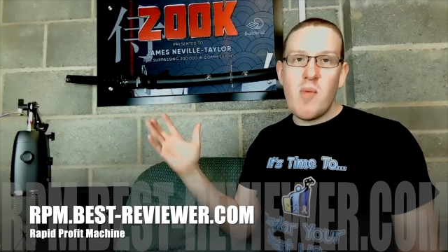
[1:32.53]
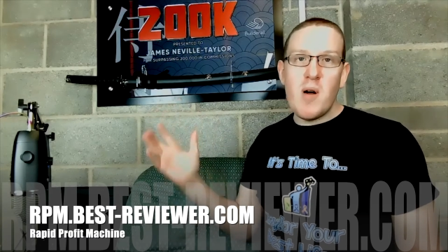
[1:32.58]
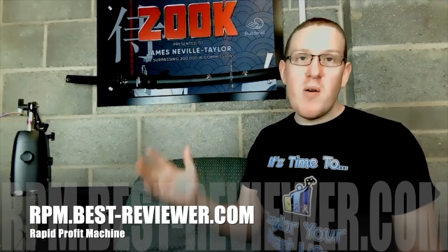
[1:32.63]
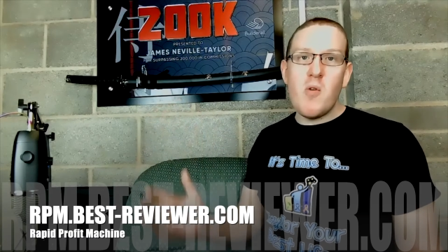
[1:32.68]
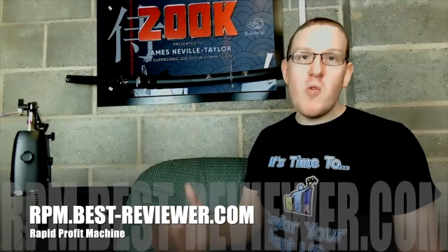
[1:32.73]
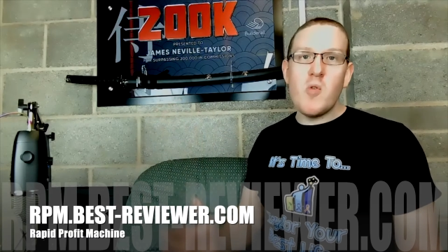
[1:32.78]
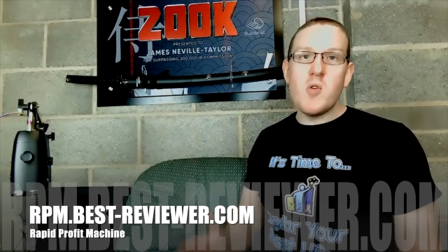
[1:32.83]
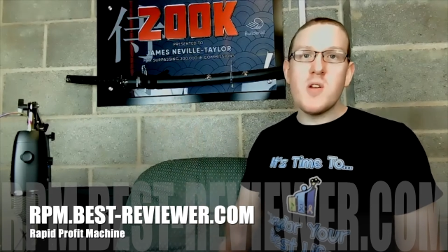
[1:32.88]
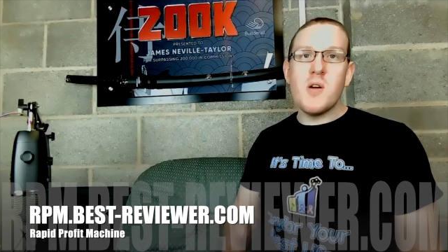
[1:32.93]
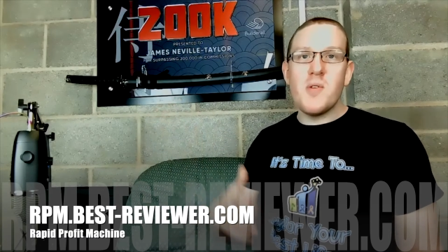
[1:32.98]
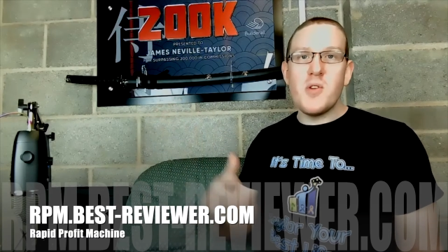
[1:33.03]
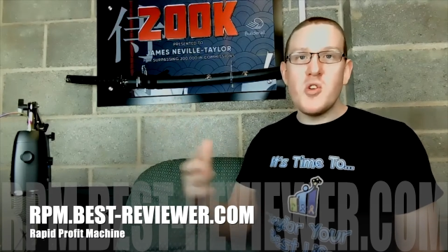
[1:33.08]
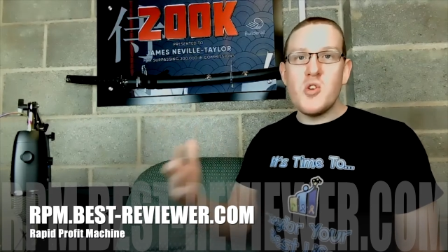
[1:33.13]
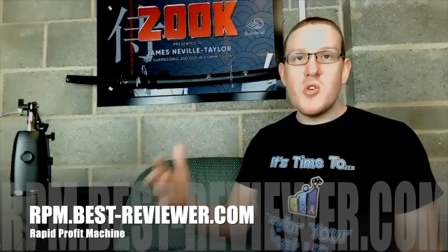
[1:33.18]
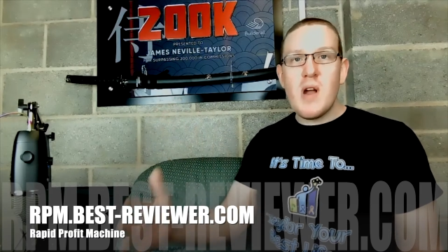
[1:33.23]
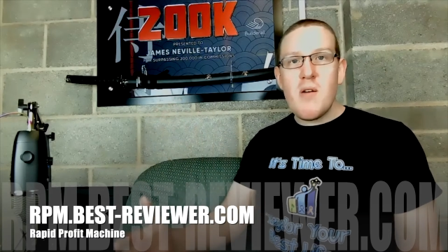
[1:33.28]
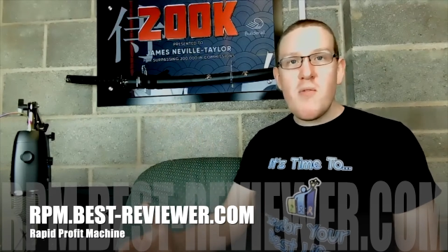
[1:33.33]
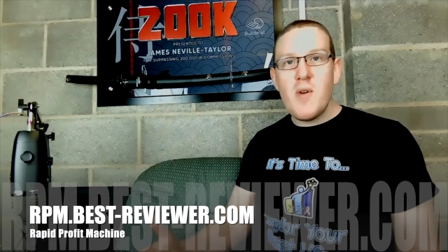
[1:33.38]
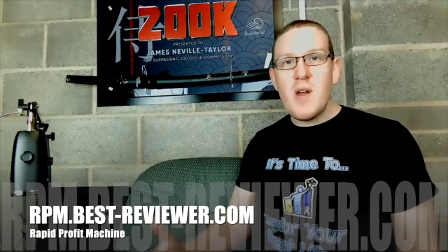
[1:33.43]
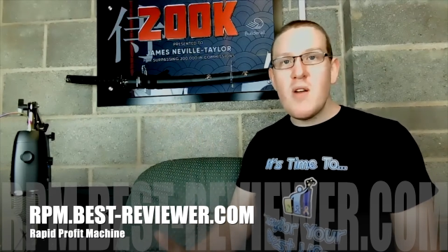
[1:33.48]
but also the
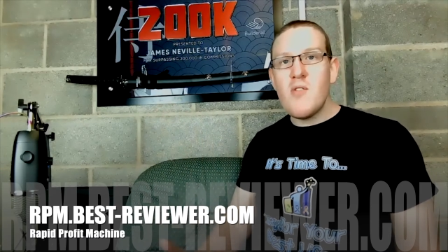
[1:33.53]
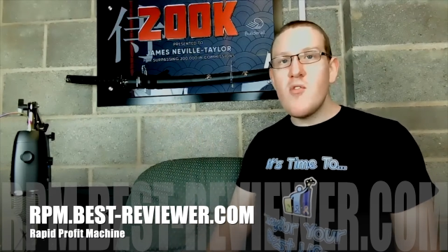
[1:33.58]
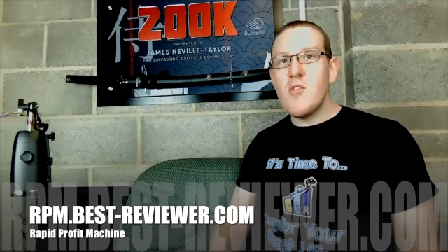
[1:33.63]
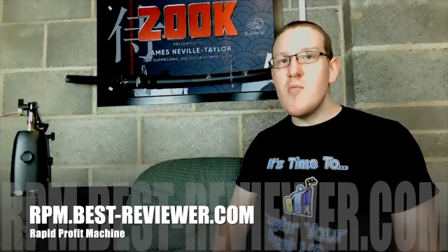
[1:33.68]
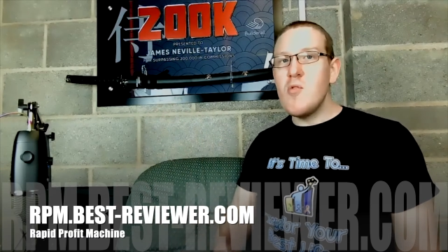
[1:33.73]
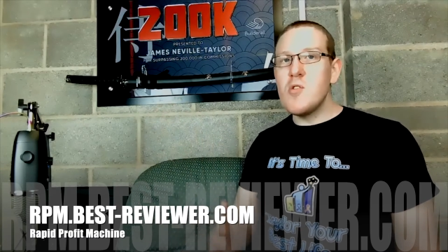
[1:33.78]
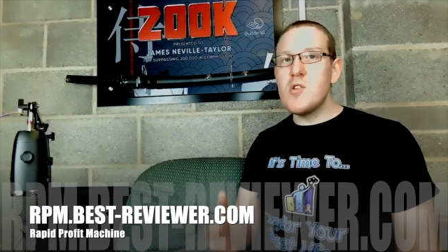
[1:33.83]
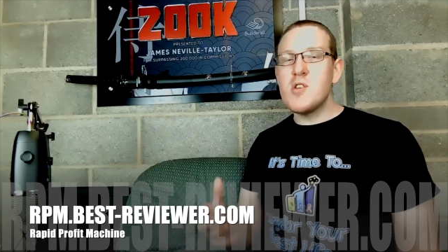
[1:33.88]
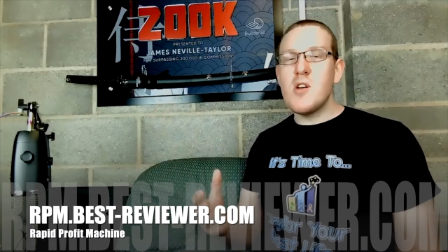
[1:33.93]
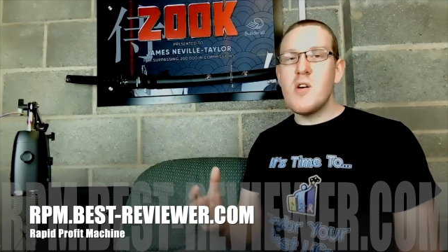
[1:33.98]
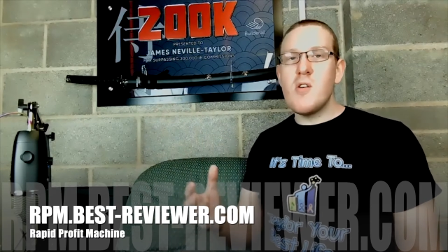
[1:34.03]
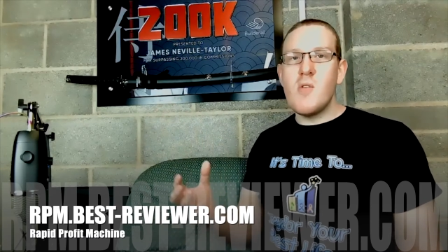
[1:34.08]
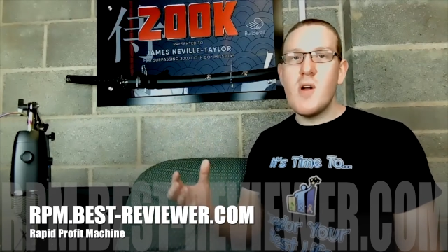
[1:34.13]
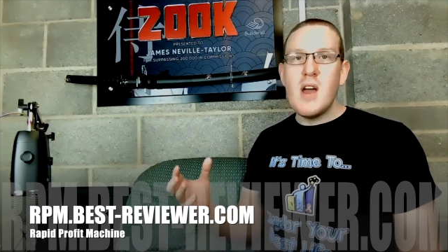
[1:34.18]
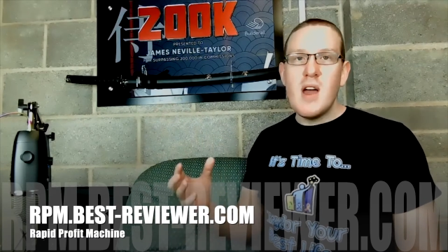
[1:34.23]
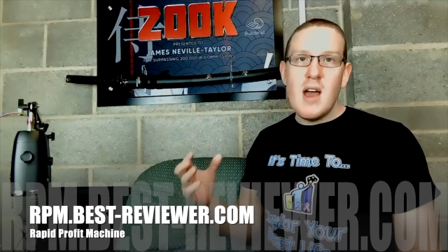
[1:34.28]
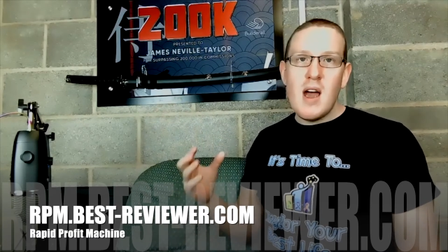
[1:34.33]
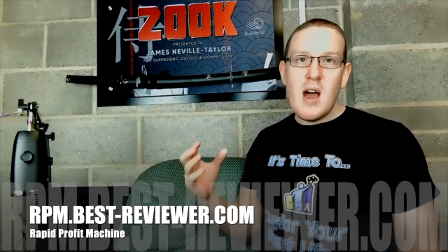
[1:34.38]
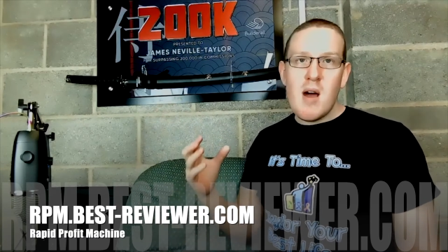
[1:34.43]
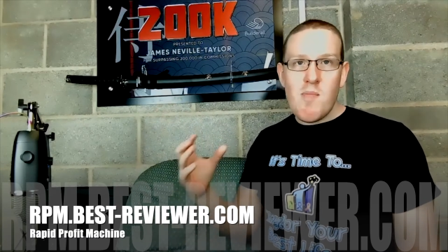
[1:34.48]
traffic from also
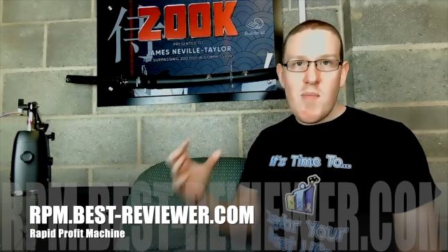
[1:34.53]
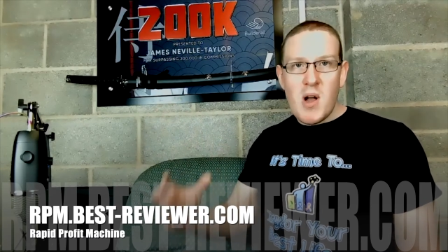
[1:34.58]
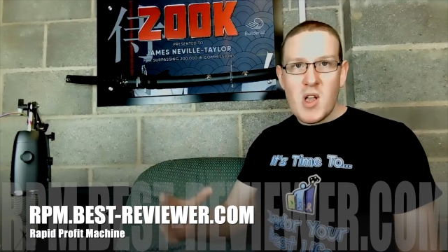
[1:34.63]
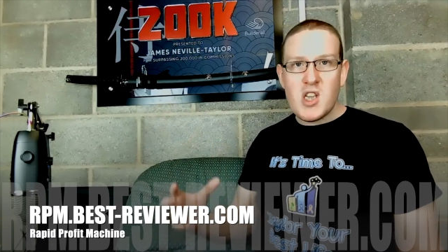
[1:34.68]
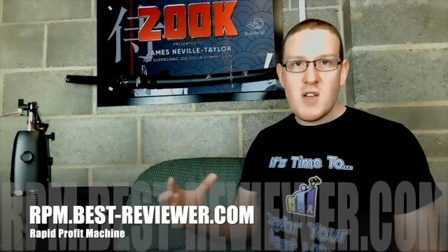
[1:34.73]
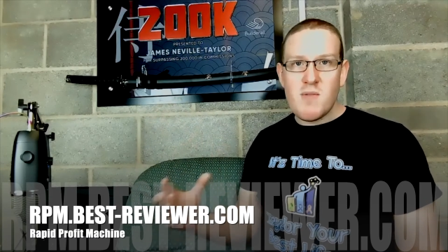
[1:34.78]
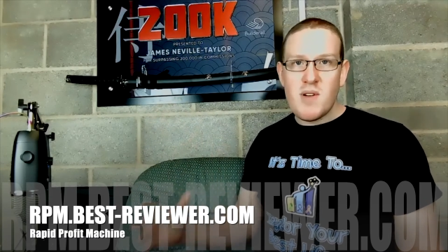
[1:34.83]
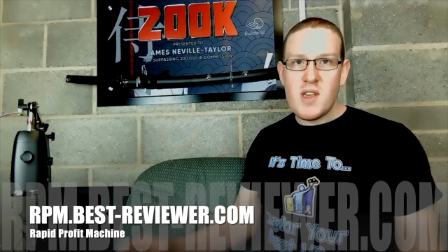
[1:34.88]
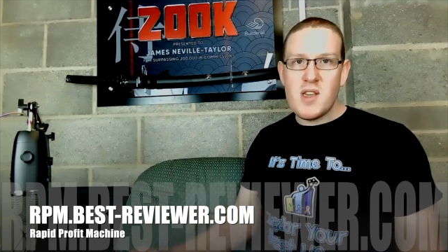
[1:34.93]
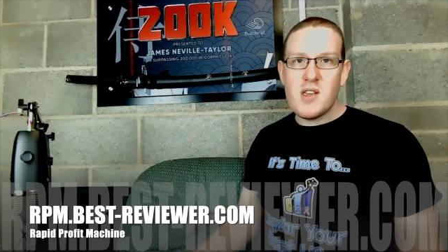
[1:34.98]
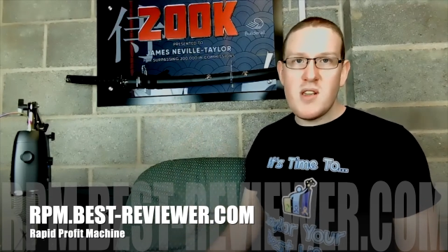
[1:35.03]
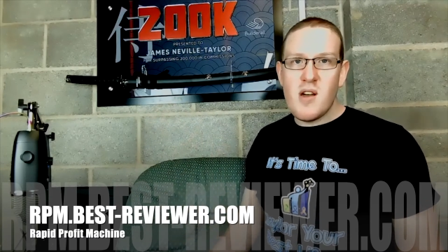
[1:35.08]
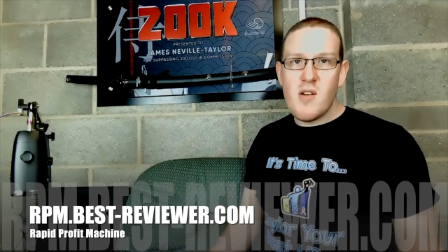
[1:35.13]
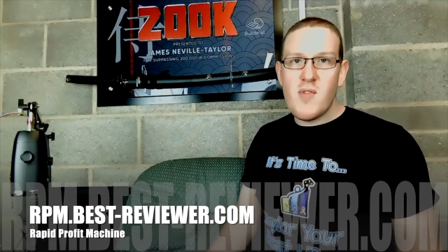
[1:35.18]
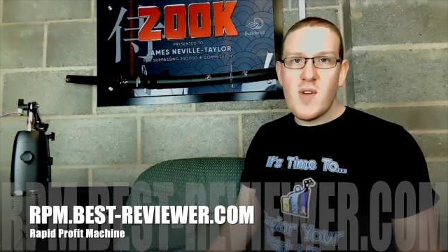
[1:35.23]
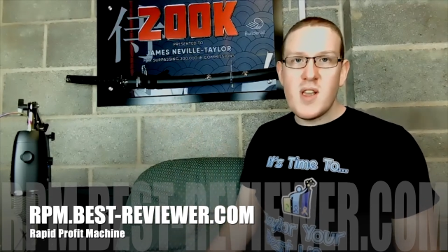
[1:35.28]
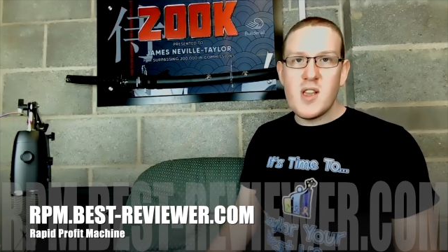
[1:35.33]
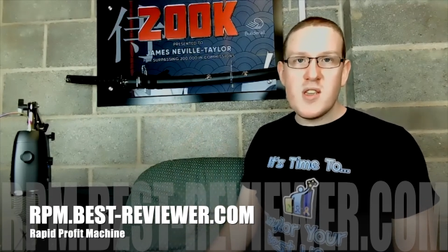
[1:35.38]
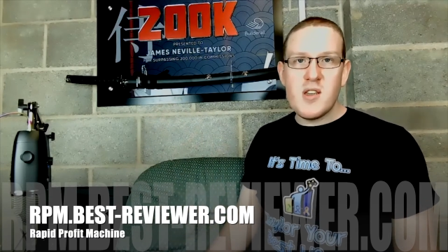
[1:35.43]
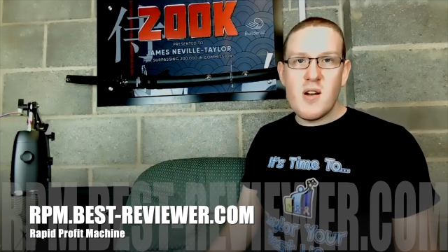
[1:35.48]
a bunch of other
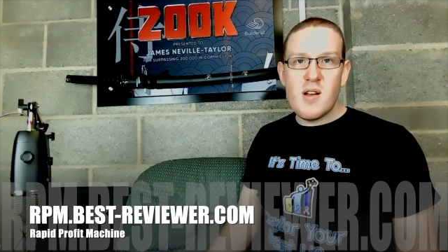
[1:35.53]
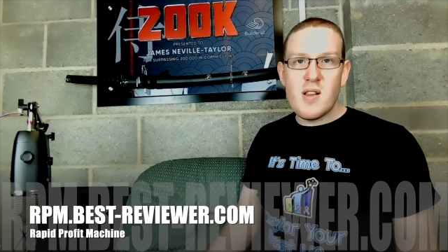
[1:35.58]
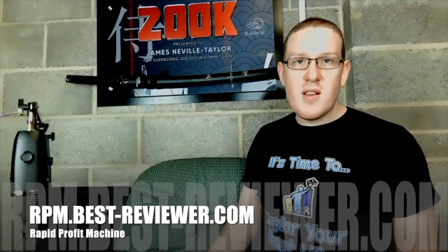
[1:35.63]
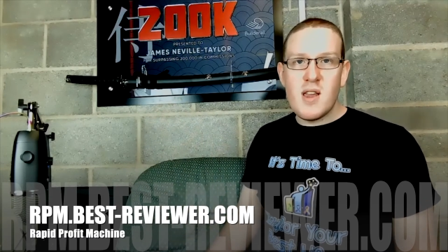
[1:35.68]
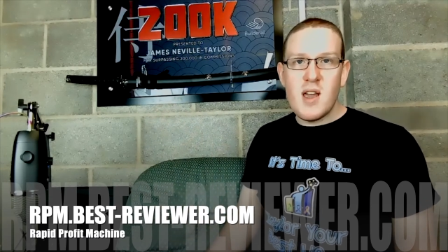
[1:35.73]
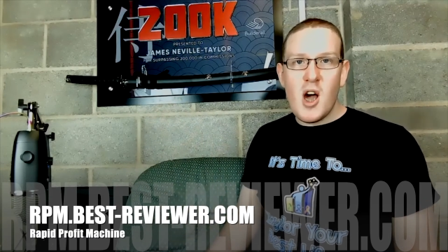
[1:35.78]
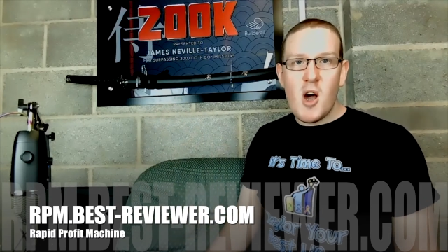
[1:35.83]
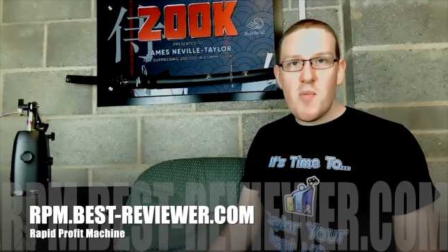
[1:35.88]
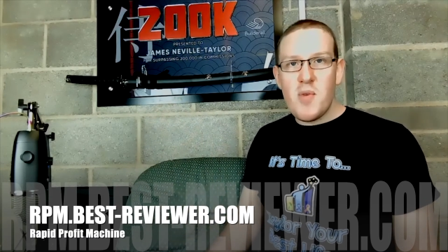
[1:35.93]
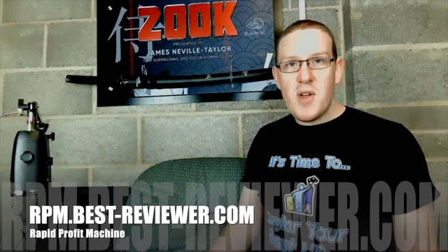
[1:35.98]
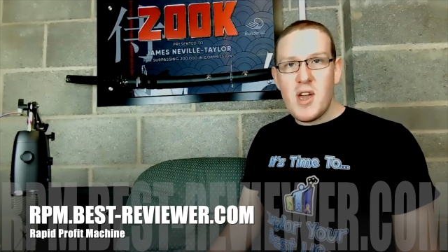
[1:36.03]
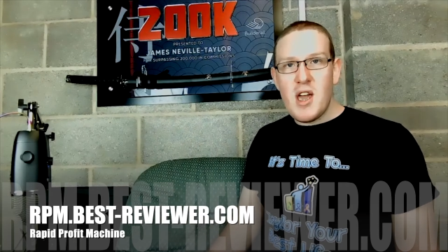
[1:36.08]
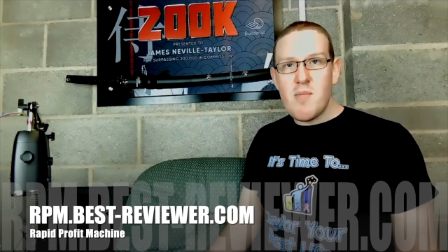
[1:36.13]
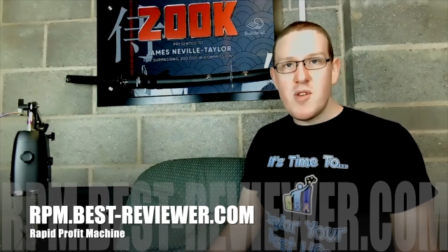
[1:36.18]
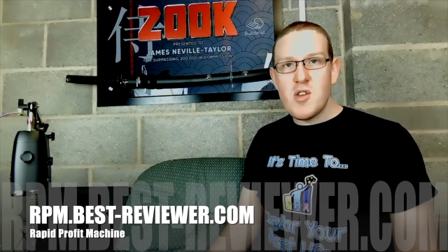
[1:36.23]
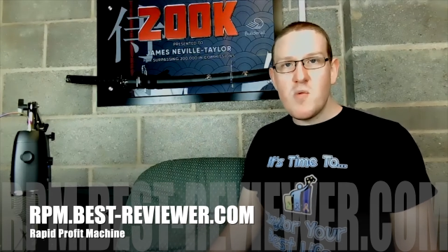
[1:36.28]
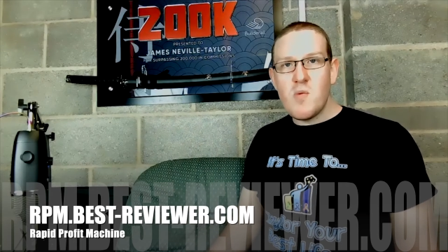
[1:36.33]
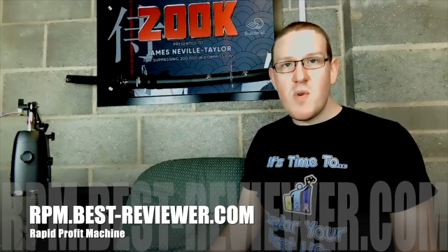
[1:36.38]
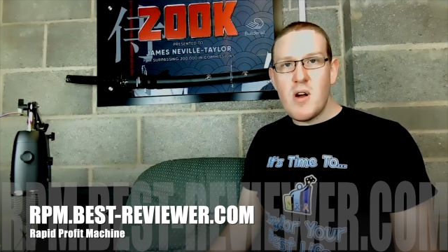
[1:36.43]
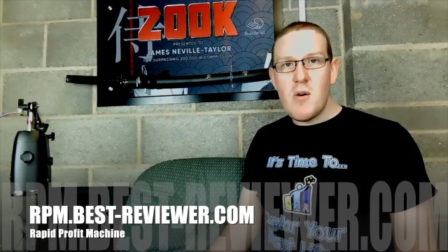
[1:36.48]
stuff inside the RPM
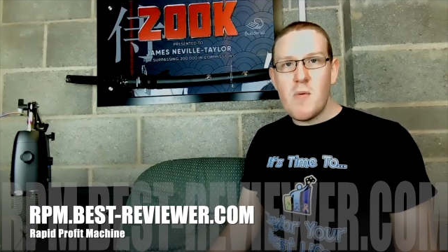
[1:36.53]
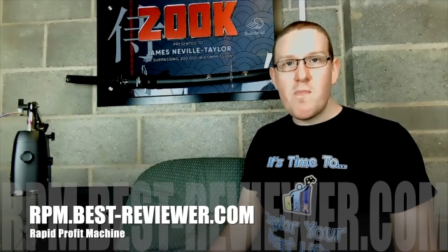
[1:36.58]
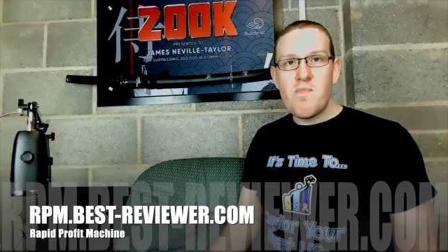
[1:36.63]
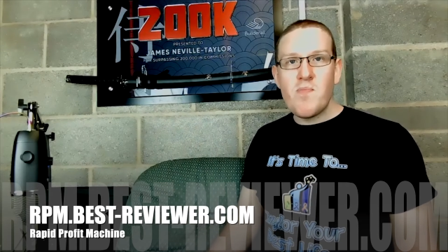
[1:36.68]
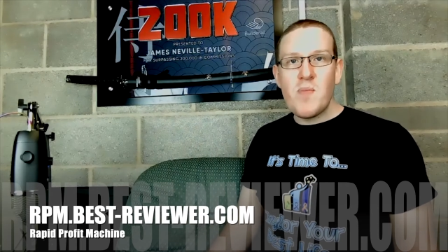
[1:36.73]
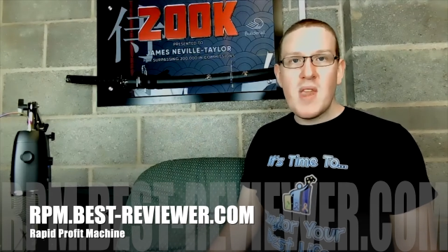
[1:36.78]
as well.